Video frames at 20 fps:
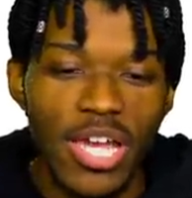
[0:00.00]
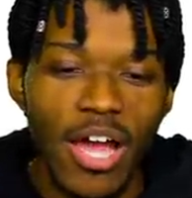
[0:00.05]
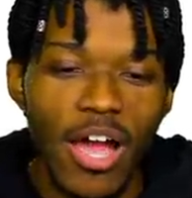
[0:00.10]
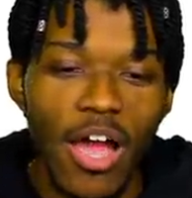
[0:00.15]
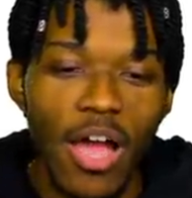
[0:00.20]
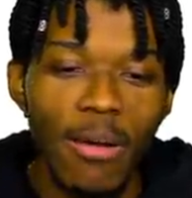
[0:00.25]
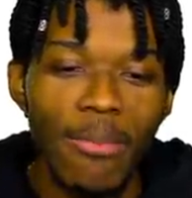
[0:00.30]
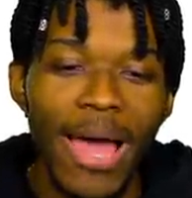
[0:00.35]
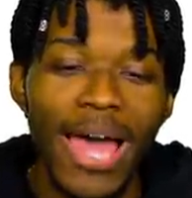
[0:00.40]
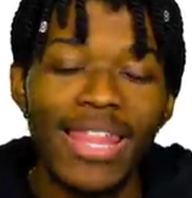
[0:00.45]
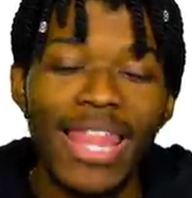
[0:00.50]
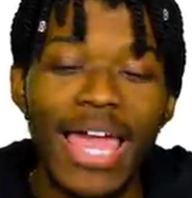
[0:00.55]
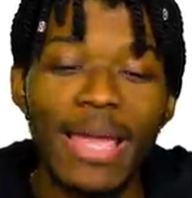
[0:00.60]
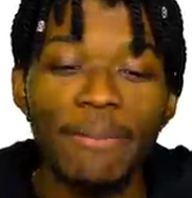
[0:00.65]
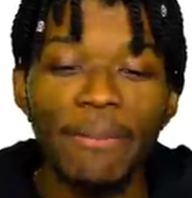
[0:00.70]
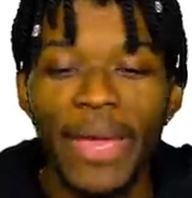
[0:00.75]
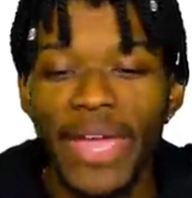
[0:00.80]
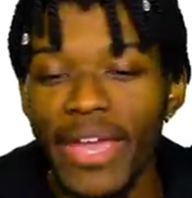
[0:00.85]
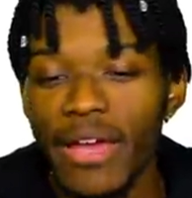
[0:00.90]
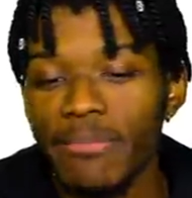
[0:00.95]
Um, I
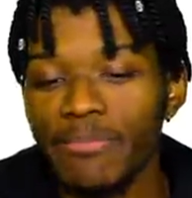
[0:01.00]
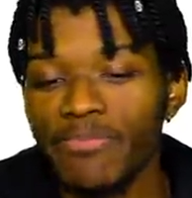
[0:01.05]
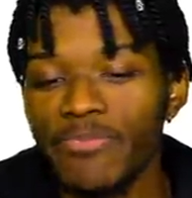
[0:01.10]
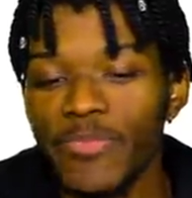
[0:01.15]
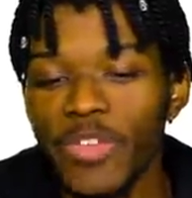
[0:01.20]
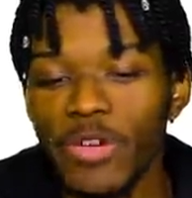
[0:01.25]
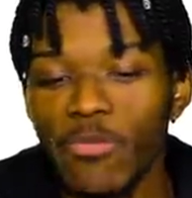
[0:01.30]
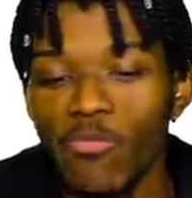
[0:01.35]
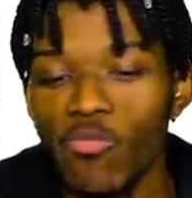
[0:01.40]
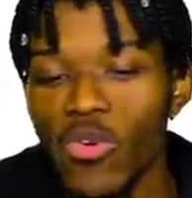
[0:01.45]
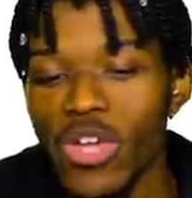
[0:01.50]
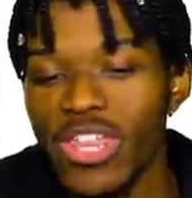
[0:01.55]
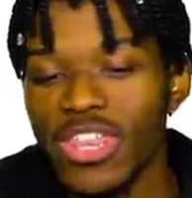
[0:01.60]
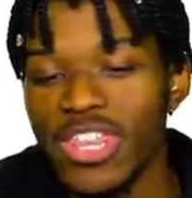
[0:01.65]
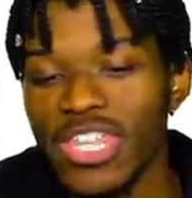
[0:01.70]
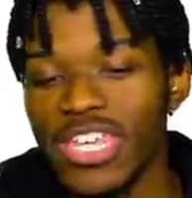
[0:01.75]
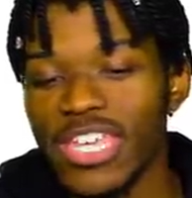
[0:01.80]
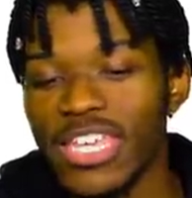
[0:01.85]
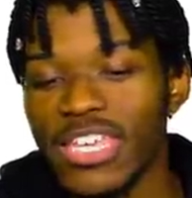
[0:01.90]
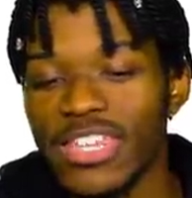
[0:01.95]
like Bam with
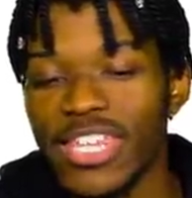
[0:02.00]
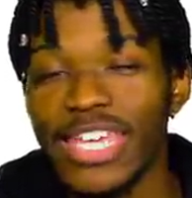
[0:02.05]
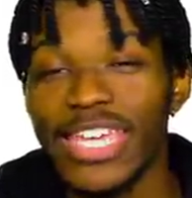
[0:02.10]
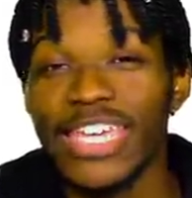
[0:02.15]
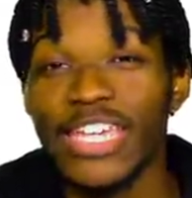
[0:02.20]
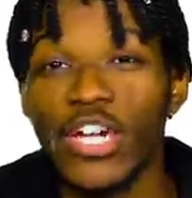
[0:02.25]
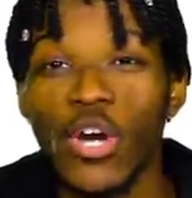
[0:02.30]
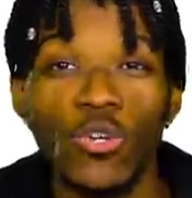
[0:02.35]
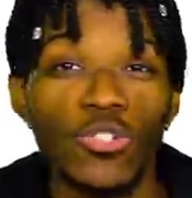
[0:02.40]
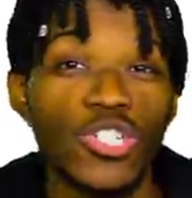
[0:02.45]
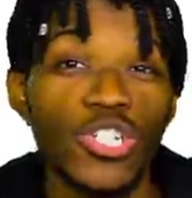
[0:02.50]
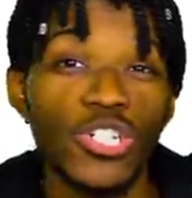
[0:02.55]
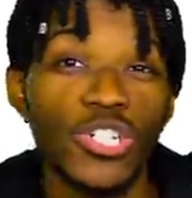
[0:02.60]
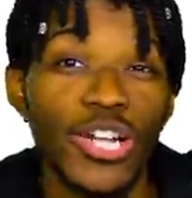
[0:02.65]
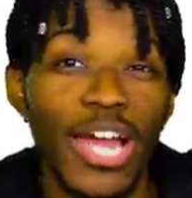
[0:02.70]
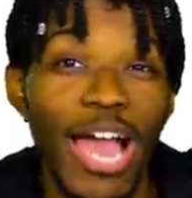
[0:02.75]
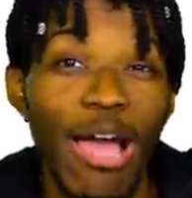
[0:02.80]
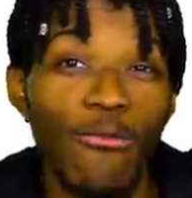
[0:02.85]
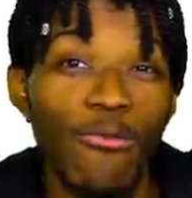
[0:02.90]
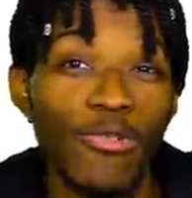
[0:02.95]
the the Heat
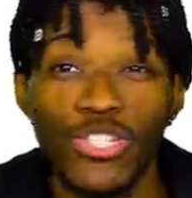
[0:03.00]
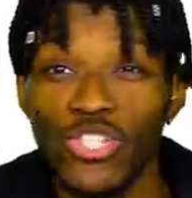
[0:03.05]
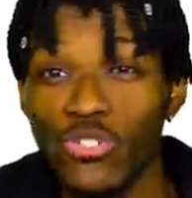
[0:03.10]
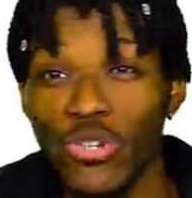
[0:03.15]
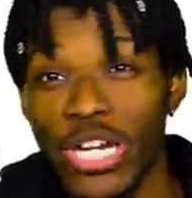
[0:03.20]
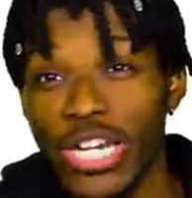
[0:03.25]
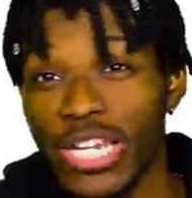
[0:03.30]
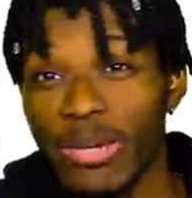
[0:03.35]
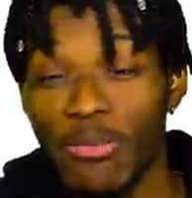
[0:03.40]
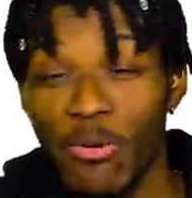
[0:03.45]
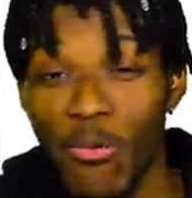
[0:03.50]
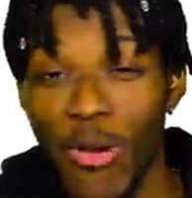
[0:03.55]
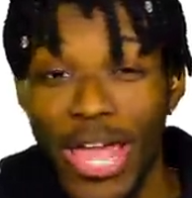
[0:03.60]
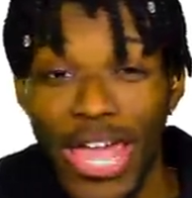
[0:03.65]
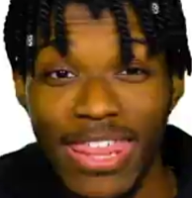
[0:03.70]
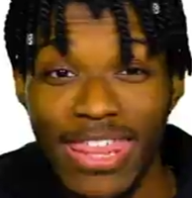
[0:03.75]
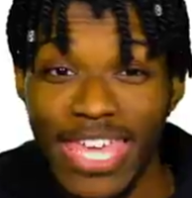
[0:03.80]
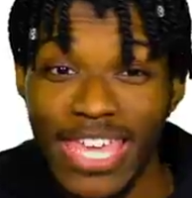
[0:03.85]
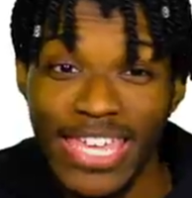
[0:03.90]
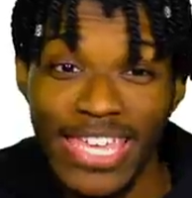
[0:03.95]
culture. I wouldn't trade him away.
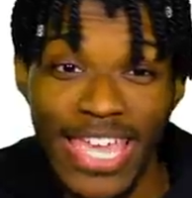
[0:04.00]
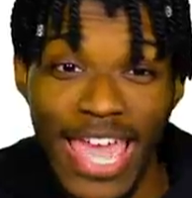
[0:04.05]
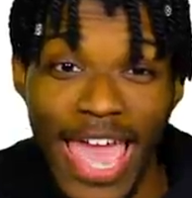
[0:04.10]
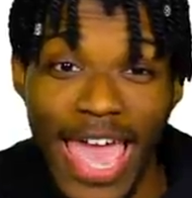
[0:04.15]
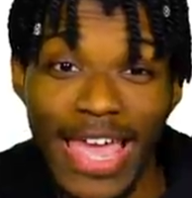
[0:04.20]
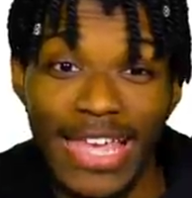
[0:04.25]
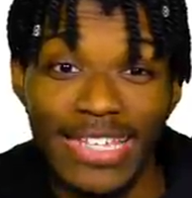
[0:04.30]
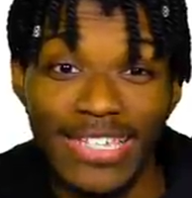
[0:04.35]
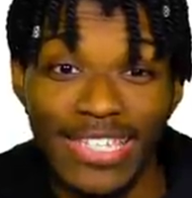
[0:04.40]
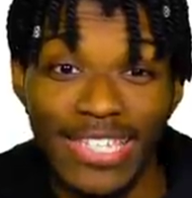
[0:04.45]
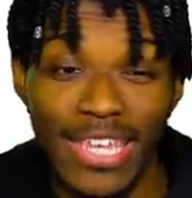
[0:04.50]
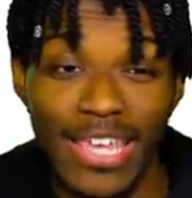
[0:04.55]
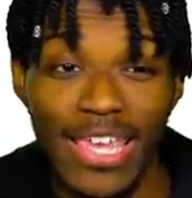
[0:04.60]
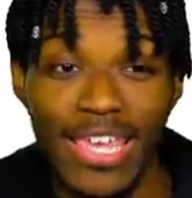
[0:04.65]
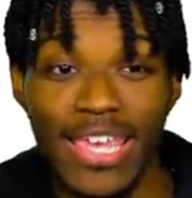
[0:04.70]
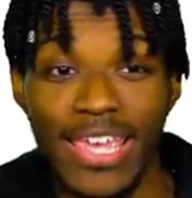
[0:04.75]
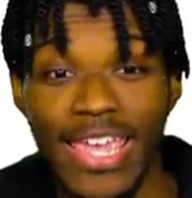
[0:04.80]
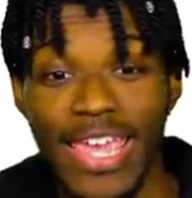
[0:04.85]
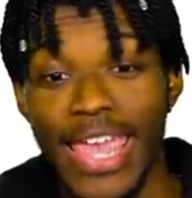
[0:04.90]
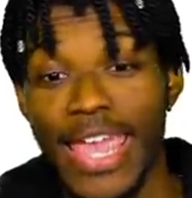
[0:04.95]
I think he has
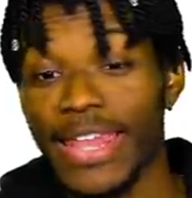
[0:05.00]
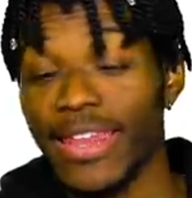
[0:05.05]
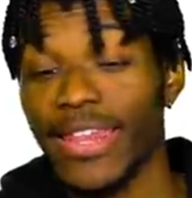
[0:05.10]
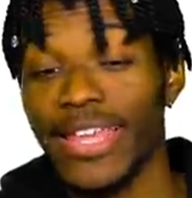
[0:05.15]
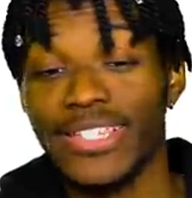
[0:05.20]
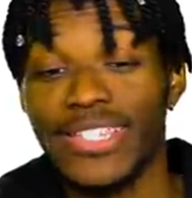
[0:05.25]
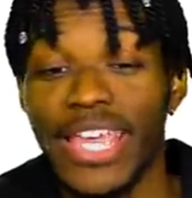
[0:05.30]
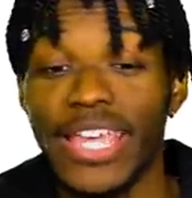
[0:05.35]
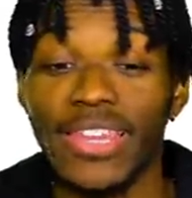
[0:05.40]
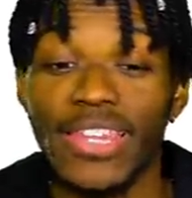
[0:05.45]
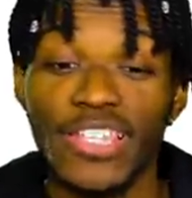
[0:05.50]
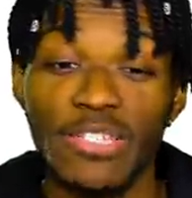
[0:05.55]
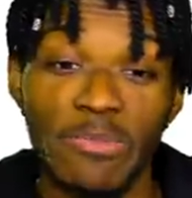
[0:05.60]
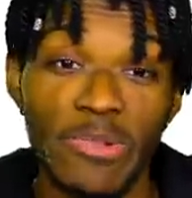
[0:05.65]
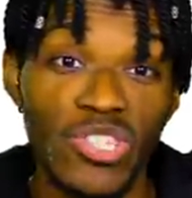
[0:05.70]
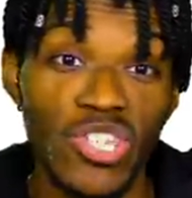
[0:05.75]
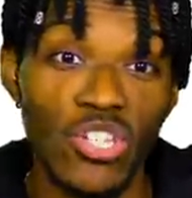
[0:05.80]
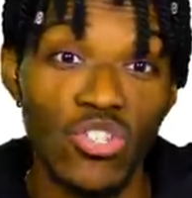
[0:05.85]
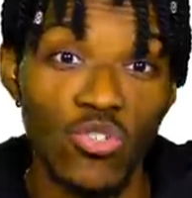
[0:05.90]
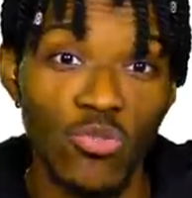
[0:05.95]
endless, endless
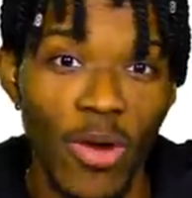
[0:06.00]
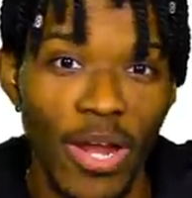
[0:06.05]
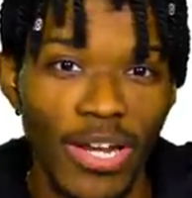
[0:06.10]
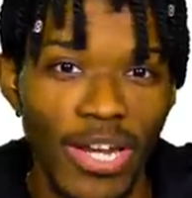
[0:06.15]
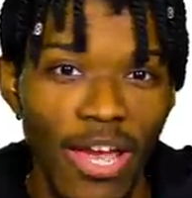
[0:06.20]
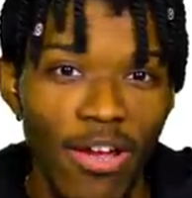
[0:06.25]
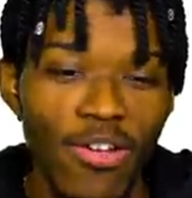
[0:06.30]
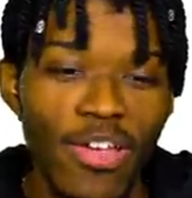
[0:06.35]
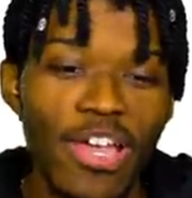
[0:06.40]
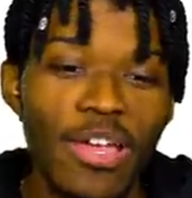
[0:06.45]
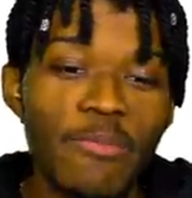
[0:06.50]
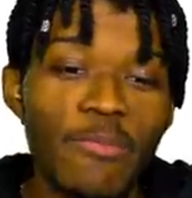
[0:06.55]
potential right now.